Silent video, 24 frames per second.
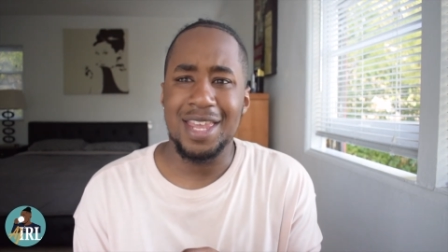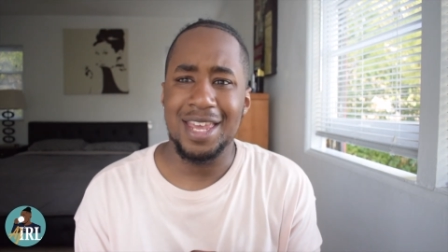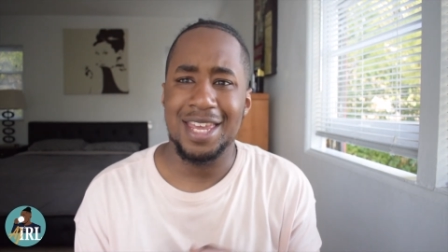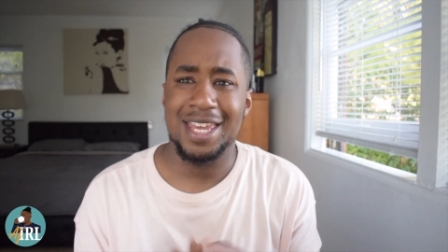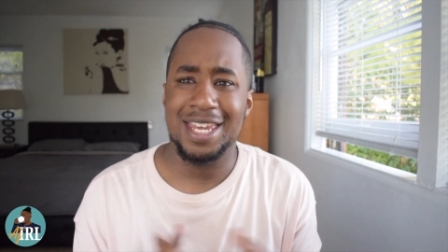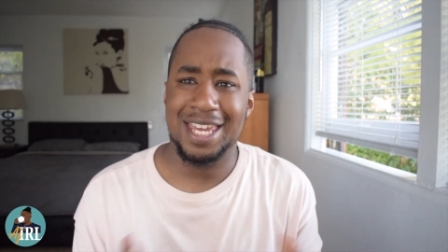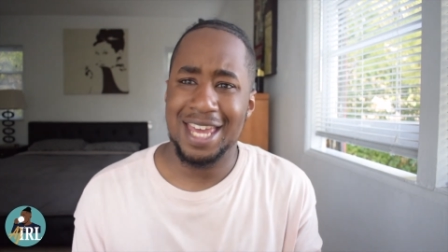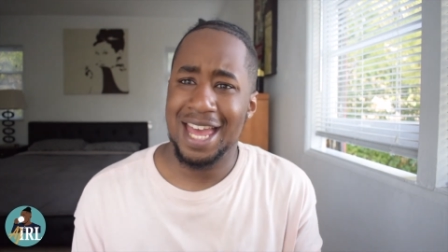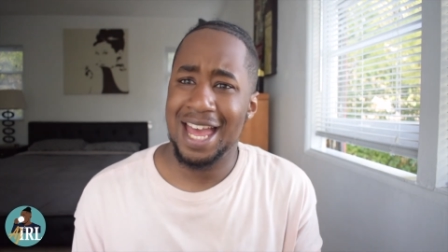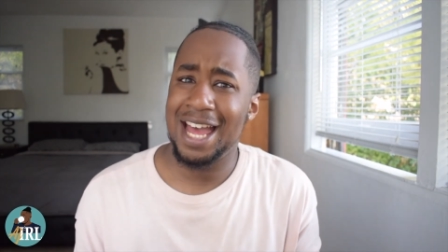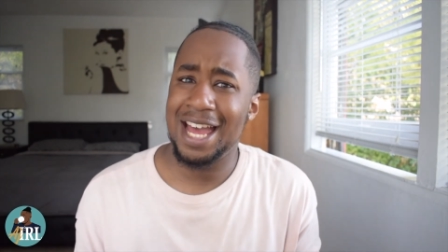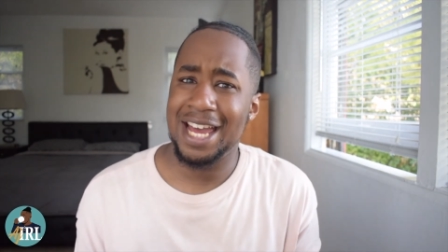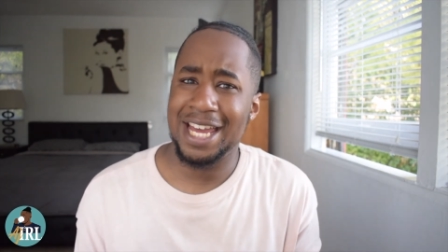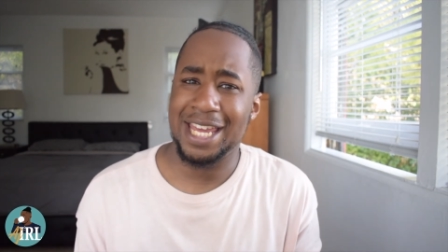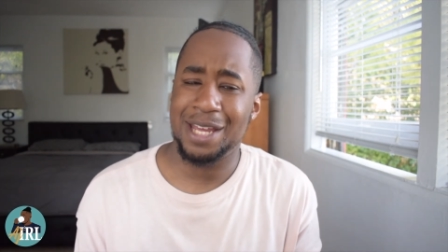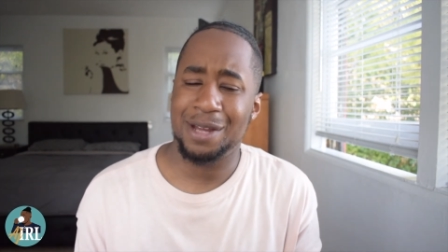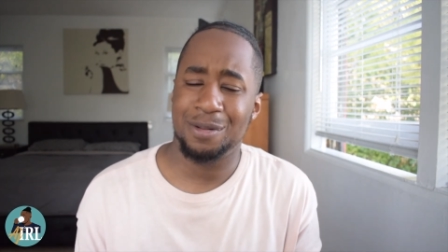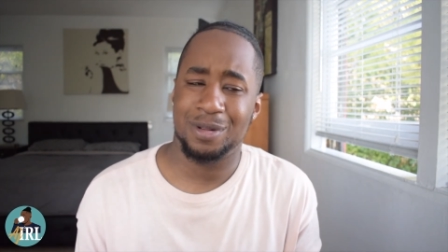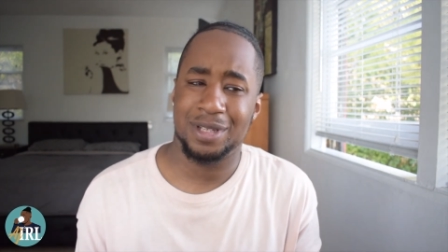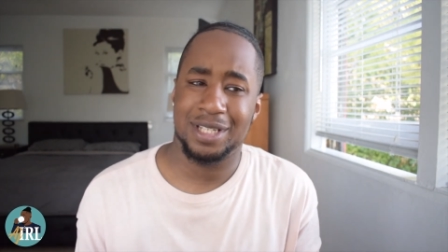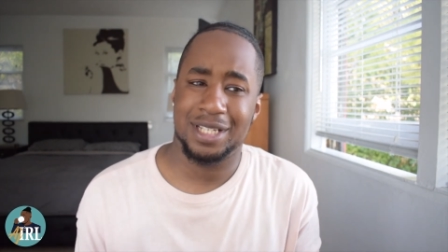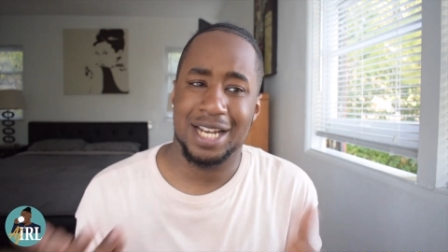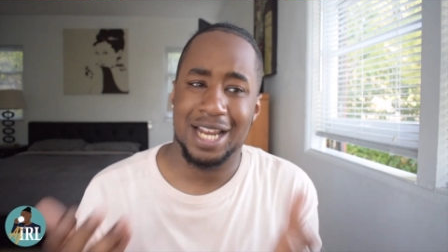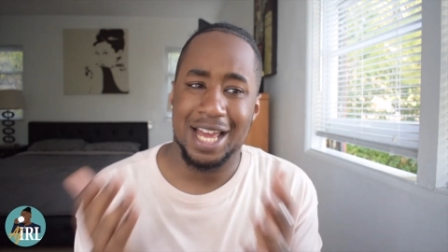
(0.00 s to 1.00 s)
yeah, he
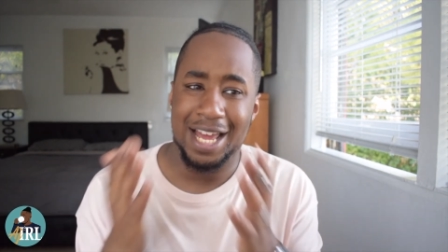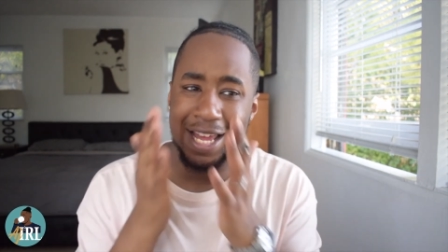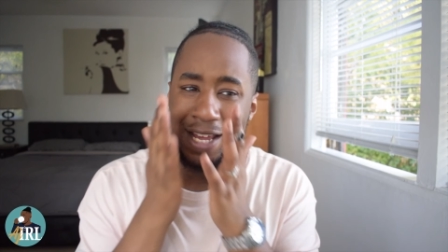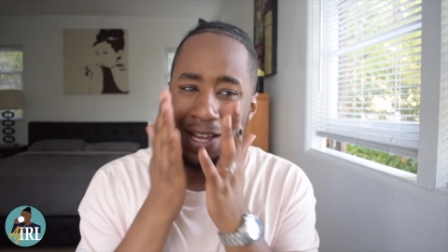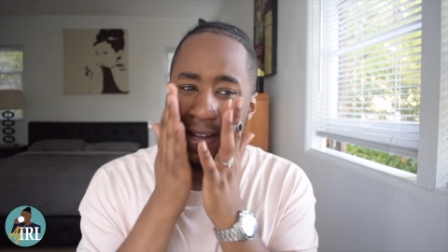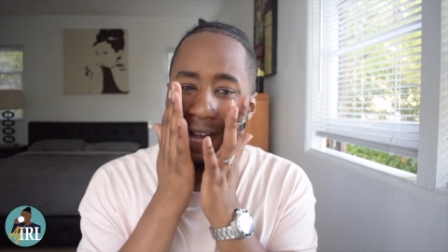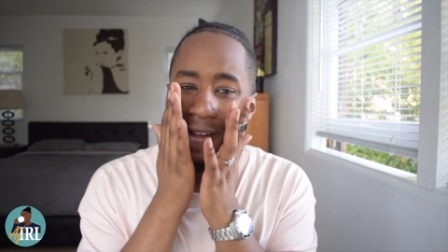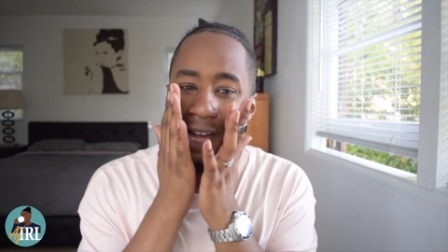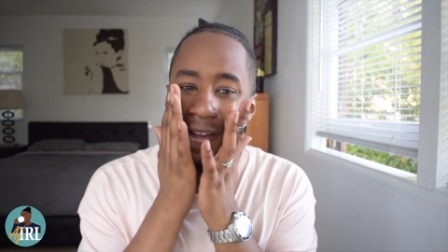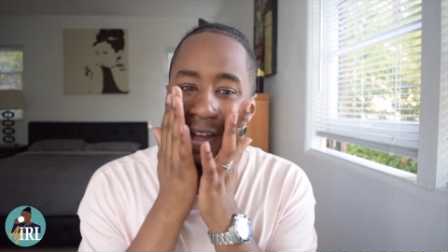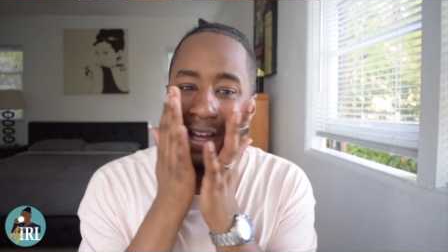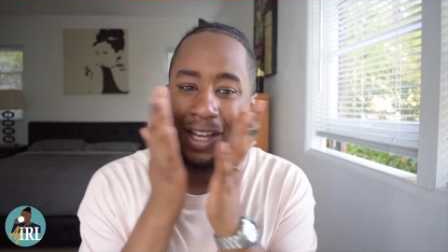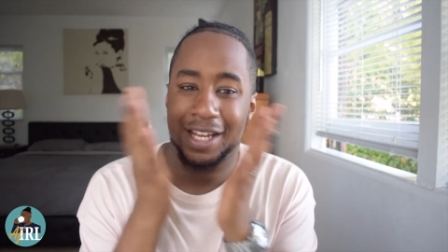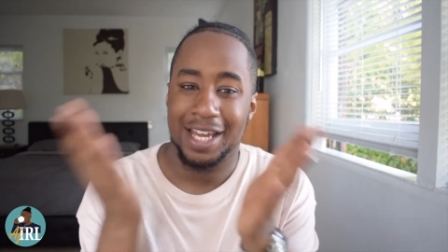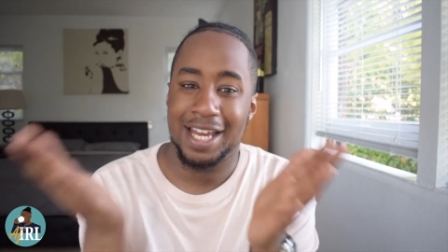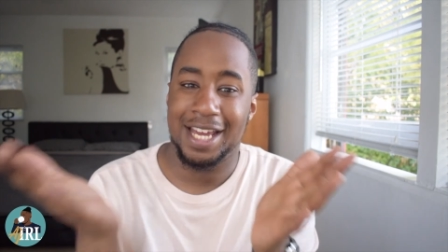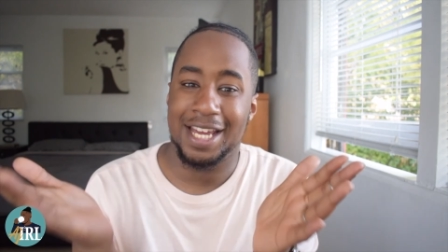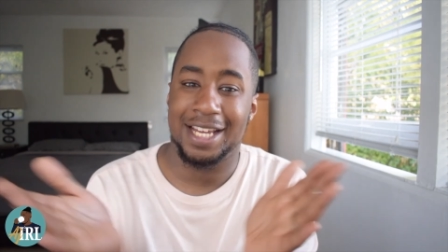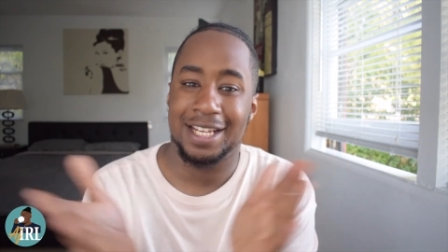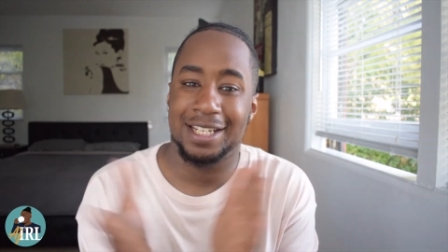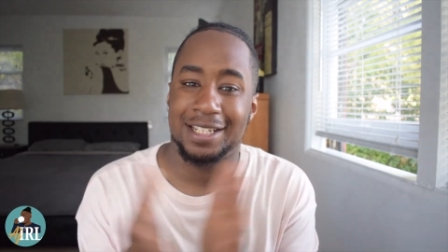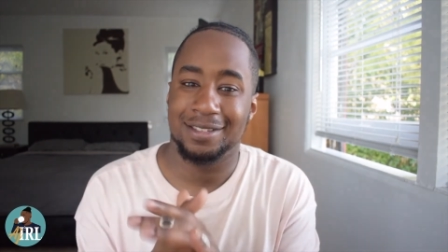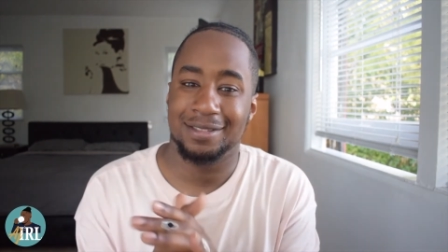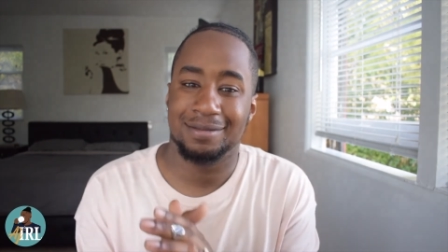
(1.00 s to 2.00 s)
was like,
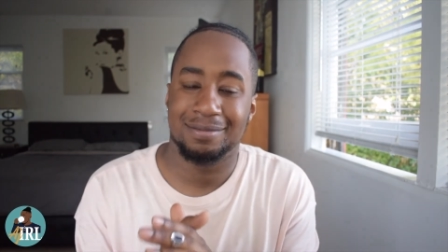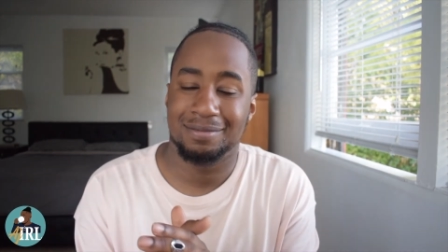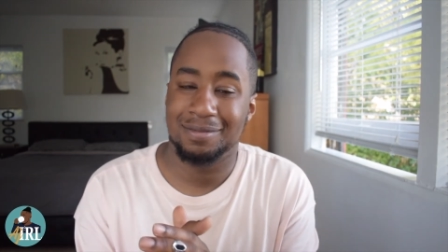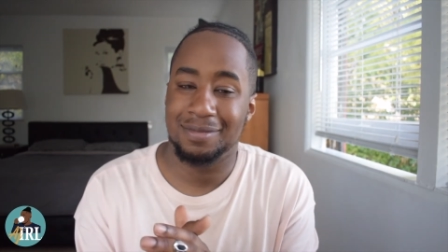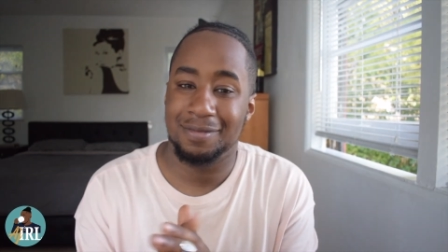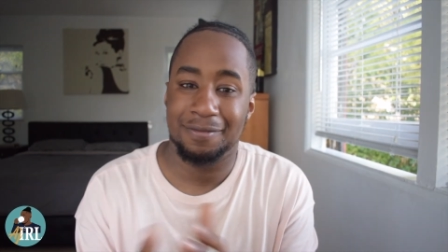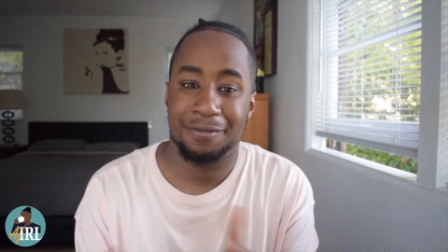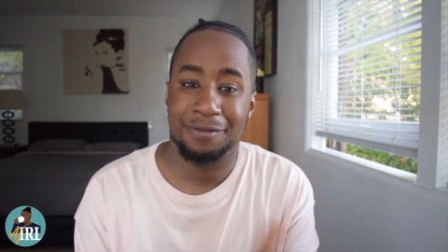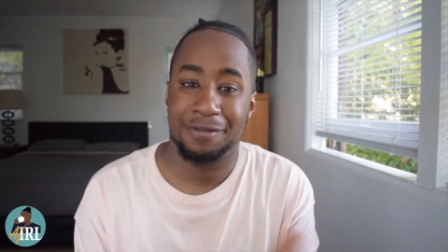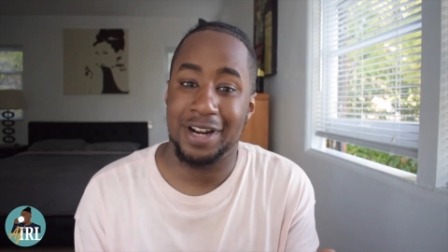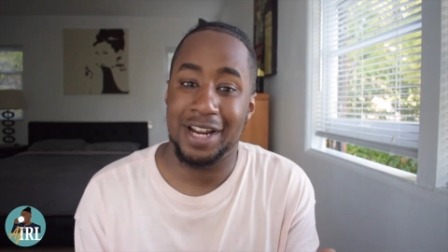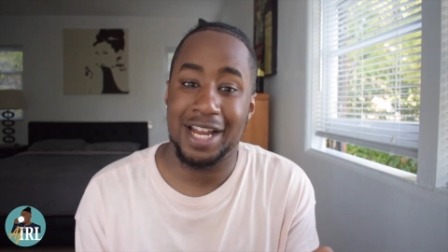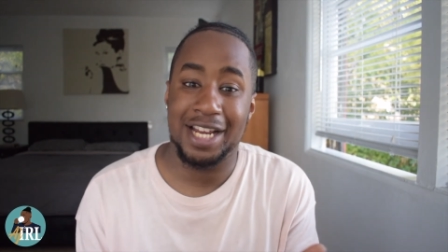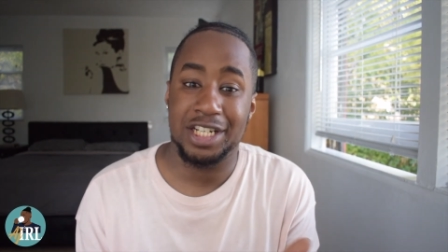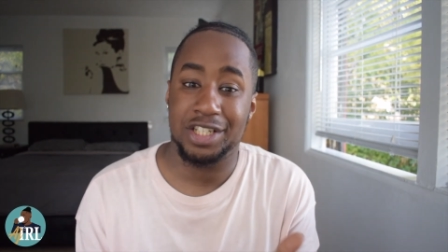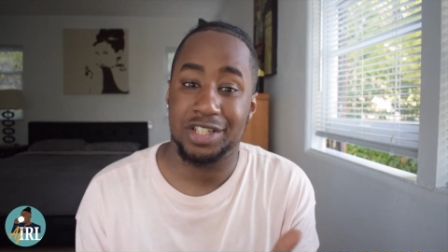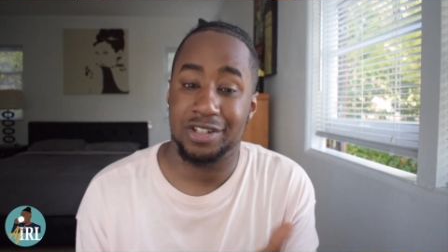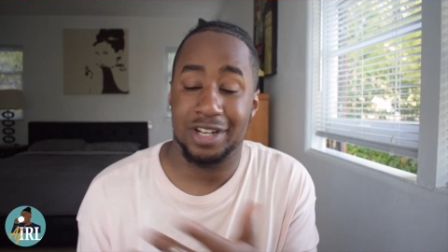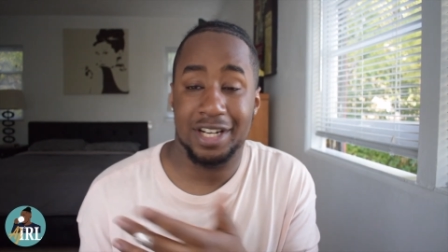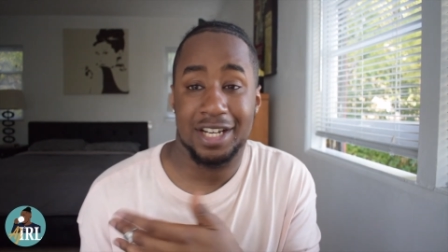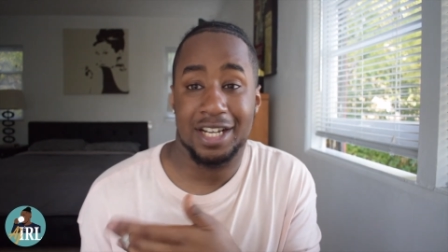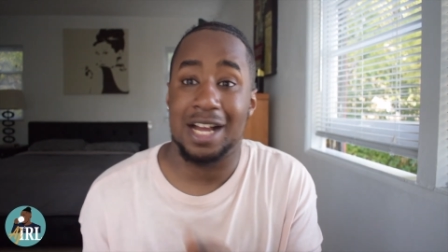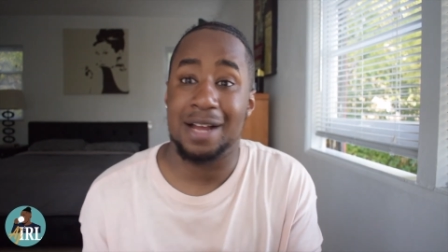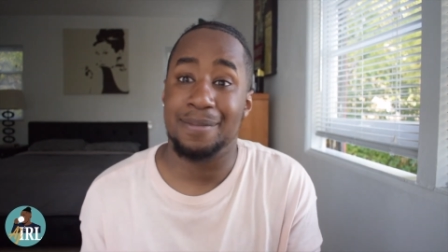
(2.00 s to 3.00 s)
okay, free
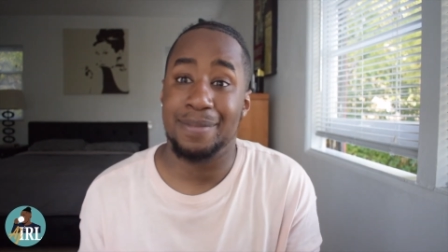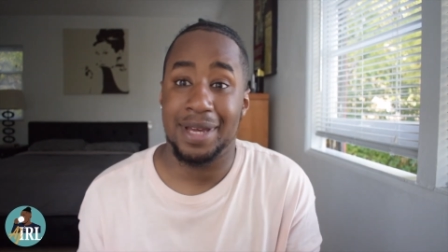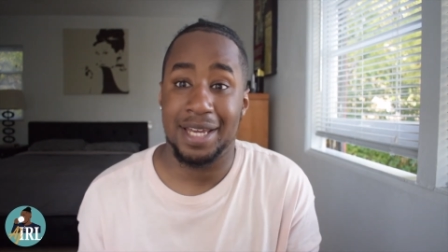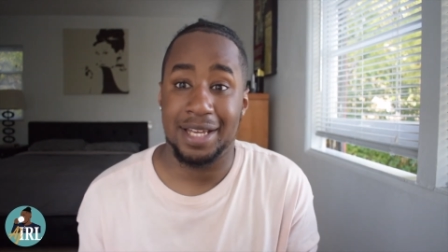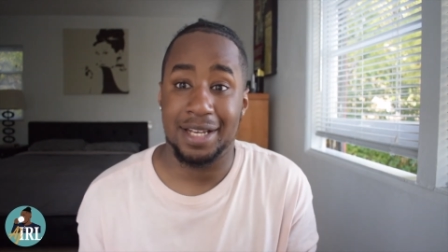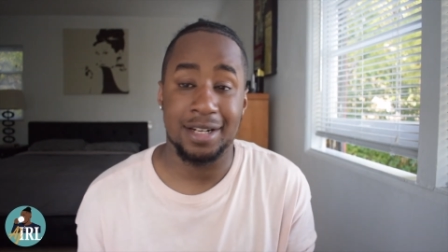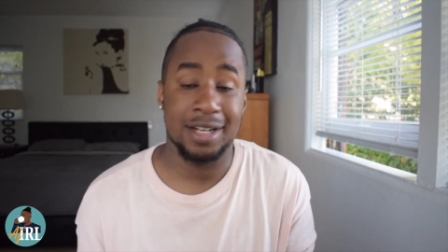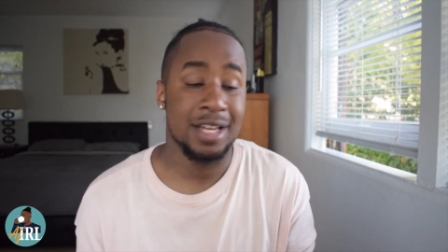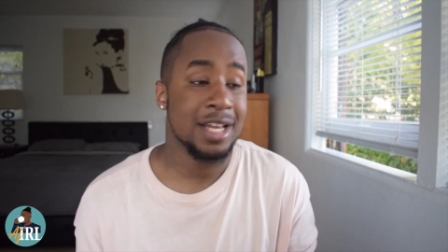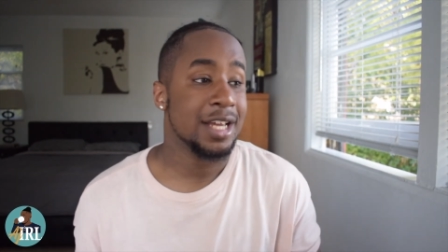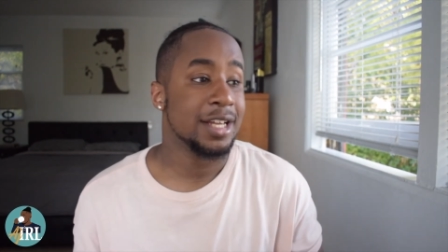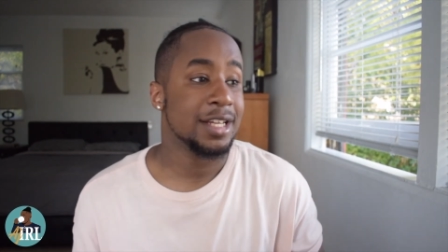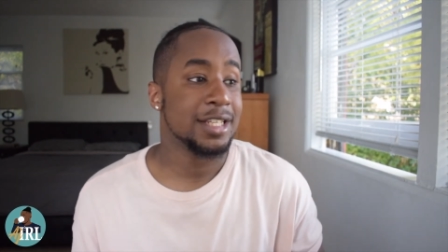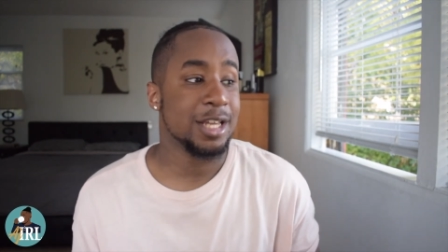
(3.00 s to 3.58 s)
entry, come in.